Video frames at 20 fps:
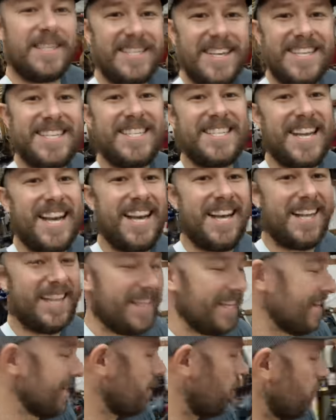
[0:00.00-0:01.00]
since
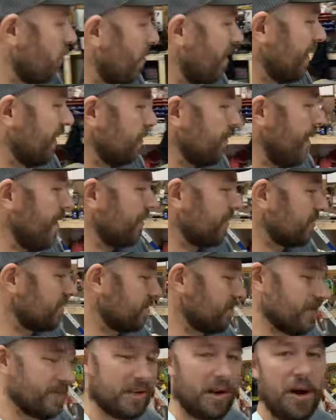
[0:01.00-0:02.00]
the harmonic
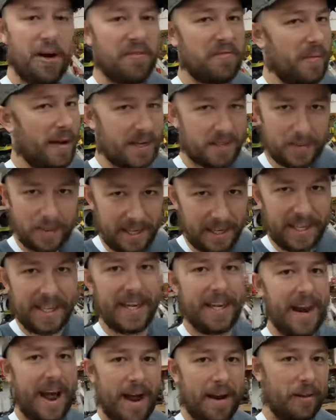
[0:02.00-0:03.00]
balancer is off, might as well
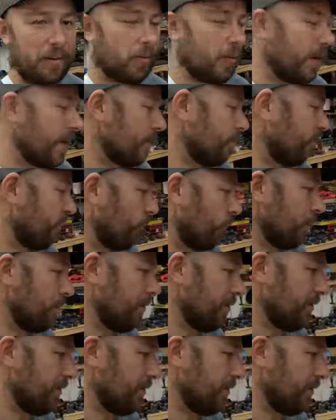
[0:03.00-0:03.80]
get it out of the way before we